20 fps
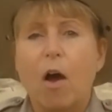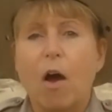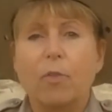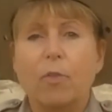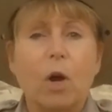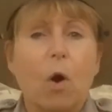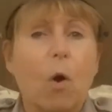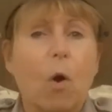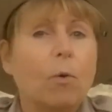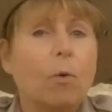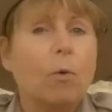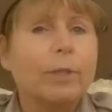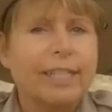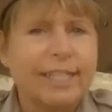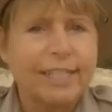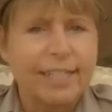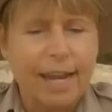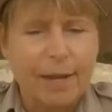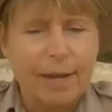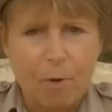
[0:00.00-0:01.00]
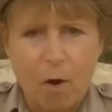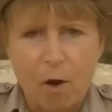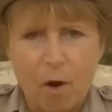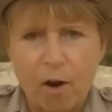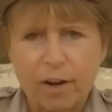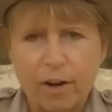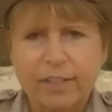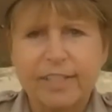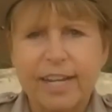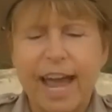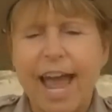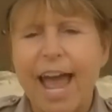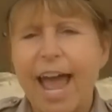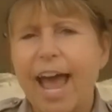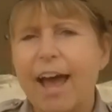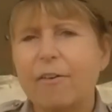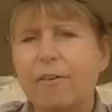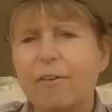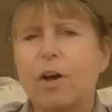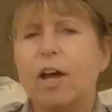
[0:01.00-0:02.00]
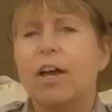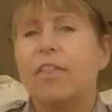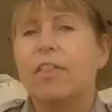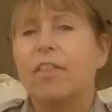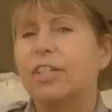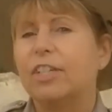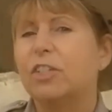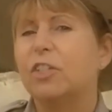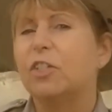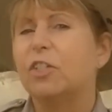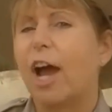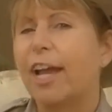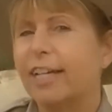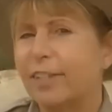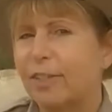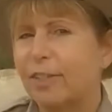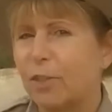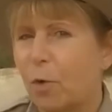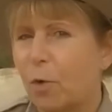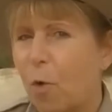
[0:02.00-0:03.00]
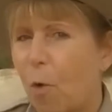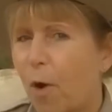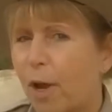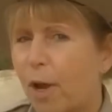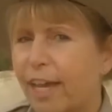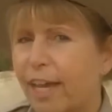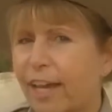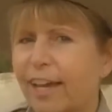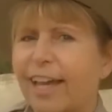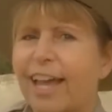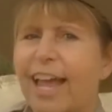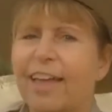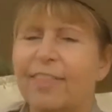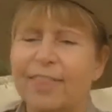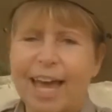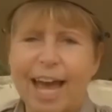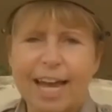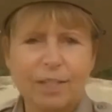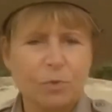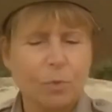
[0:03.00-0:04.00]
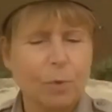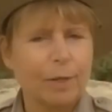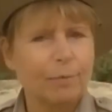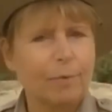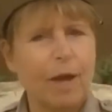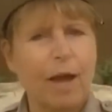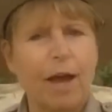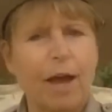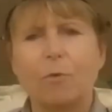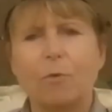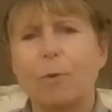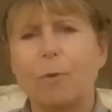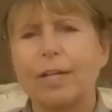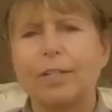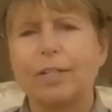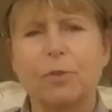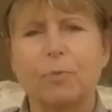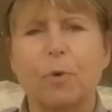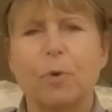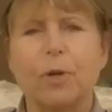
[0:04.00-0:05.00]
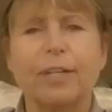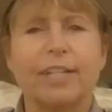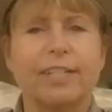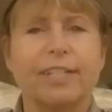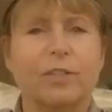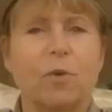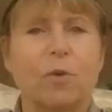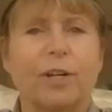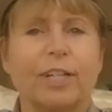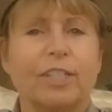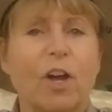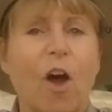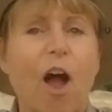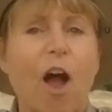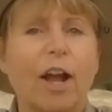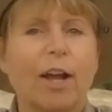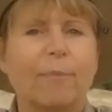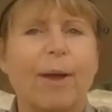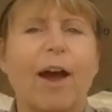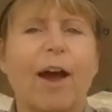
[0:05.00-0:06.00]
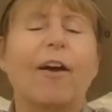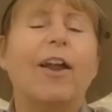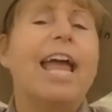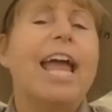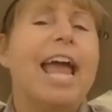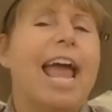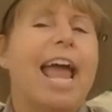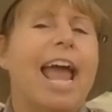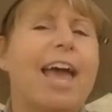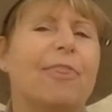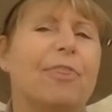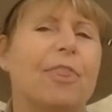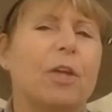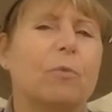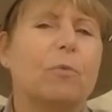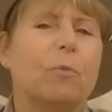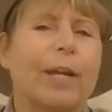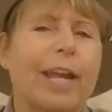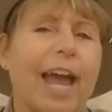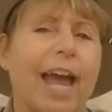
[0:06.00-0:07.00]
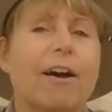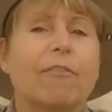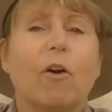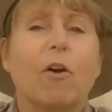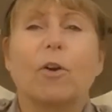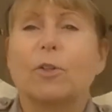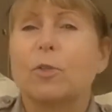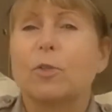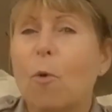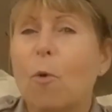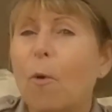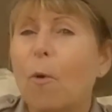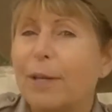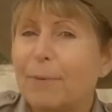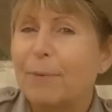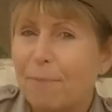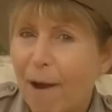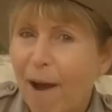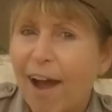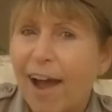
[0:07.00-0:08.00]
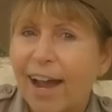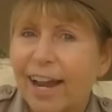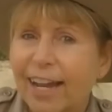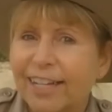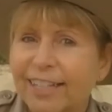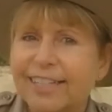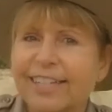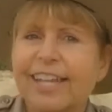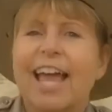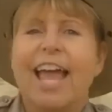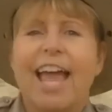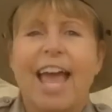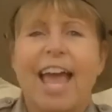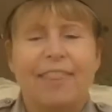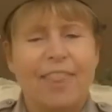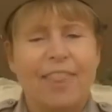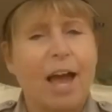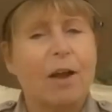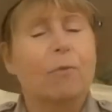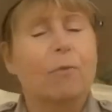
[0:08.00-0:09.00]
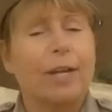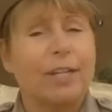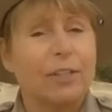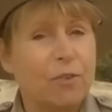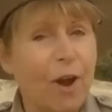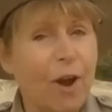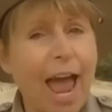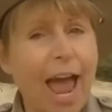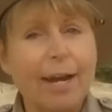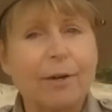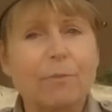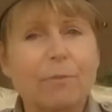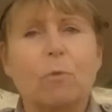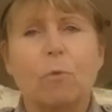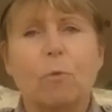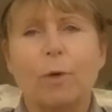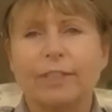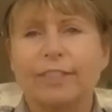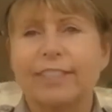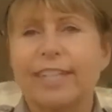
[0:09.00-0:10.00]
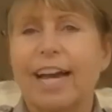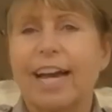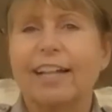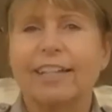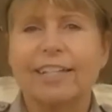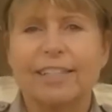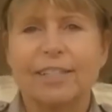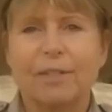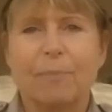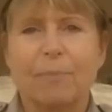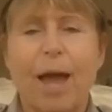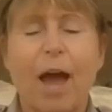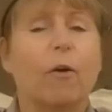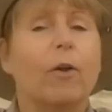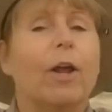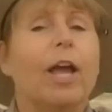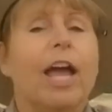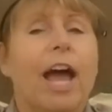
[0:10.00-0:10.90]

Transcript: the only state park to have the Giant Sequoia. And that's what Ranger Brittany is going to talk about. And then we have our Torrey Pines that Ranger Adam will tell us about